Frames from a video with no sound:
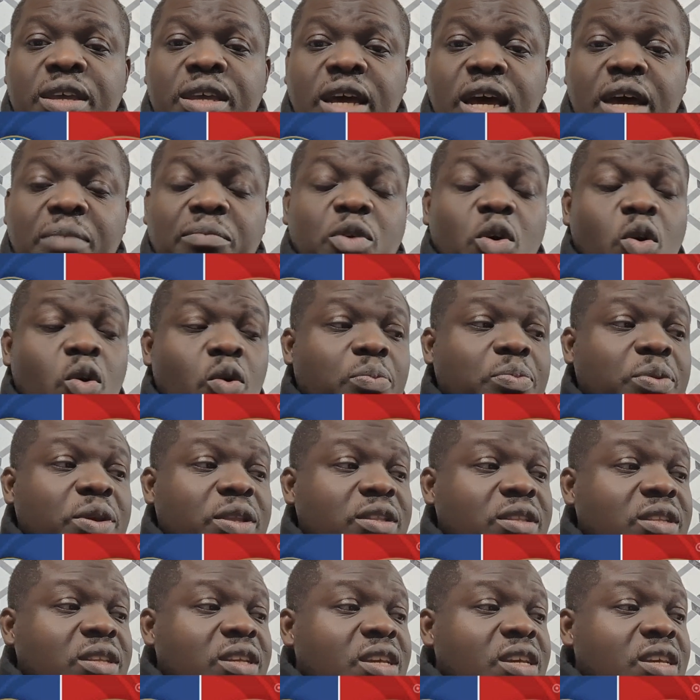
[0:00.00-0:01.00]
I'm
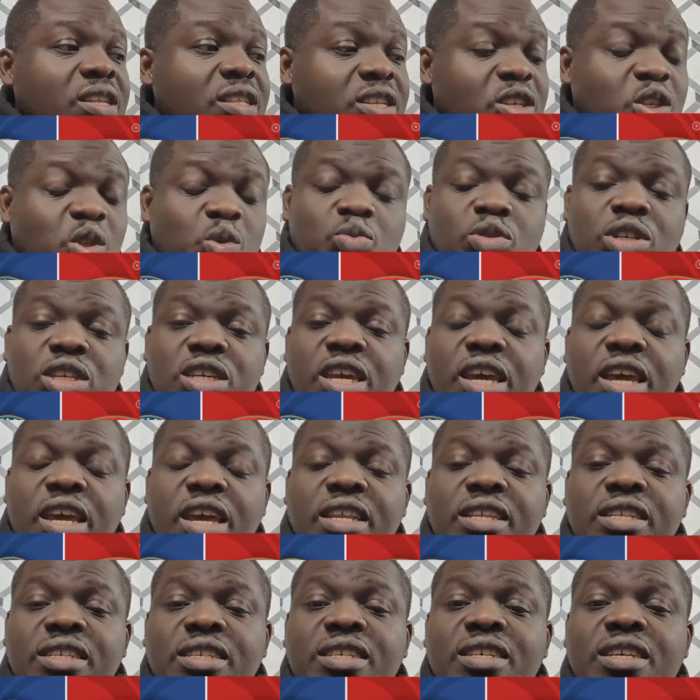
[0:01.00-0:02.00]
hoping this
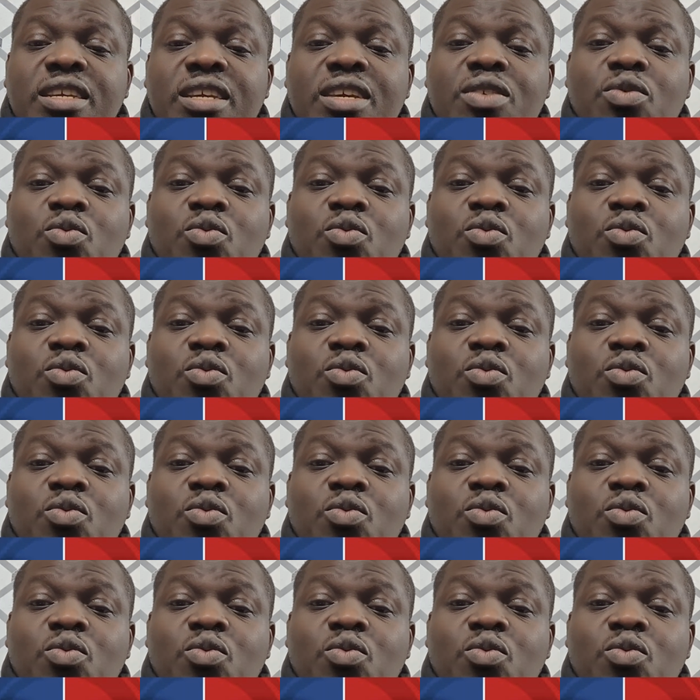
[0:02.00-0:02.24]
weekend